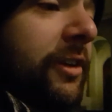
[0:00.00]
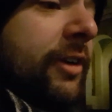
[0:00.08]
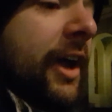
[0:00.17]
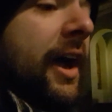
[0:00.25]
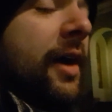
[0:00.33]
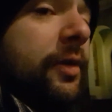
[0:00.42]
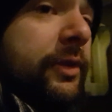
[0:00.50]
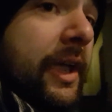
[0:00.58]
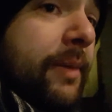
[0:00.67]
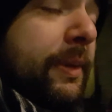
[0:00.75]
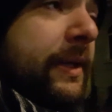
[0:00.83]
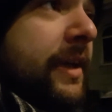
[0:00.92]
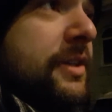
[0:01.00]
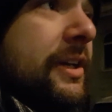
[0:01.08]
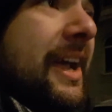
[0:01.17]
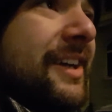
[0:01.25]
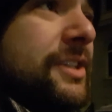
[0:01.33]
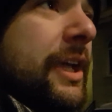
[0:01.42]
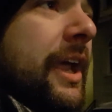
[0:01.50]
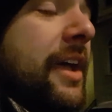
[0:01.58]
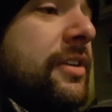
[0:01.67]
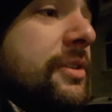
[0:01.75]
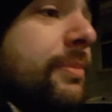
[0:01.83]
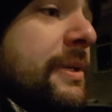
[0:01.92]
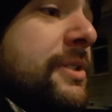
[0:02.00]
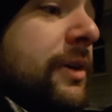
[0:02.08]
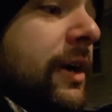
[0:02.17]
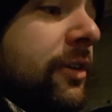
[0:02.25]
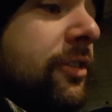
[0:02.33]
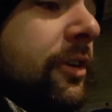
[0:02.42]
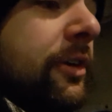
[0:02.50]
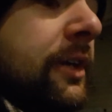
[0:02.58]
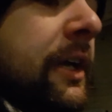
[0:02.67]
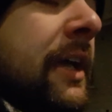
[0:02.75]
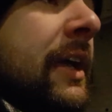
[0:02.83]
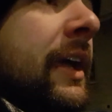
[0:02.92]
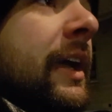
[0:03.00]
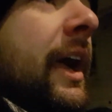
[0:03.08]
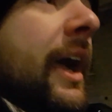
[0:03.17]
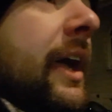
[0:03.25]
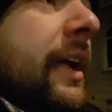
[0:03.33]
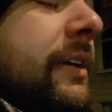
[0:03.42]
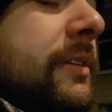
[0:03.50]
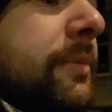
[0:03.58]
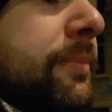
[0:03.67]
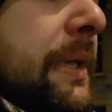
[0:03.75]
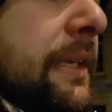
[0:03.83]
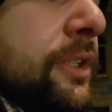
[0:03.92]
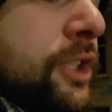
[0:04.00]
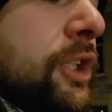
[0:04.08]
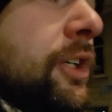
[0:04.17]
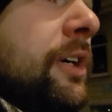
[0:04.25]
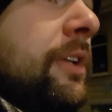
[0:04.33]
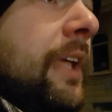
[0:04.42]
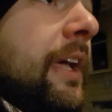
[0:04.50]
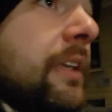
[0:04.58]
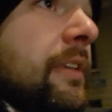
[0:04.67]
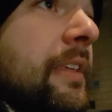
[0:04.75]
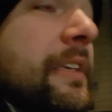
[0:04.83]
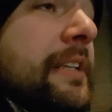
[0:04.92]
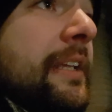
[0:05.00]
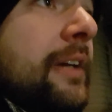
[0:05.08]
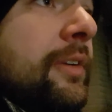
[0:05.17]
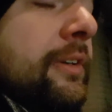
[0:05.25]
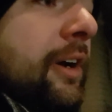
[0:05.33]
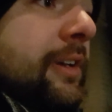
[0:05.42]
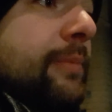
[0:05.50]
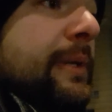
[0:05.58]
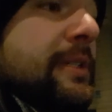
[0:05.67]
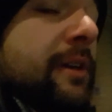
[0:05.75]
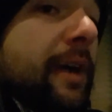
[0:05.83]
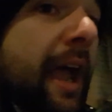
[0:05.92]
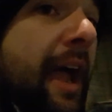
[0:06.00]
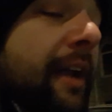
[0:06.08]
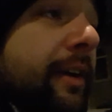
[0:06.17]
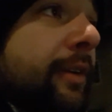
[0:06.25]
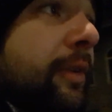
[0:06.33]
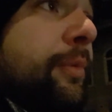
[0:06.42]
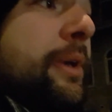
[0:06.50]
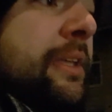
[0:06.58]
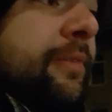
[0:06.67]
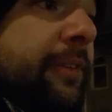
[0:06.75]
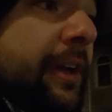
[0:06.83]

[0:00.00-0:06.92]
of how the application actually has to be structured and making sure that these legal documents are handled with a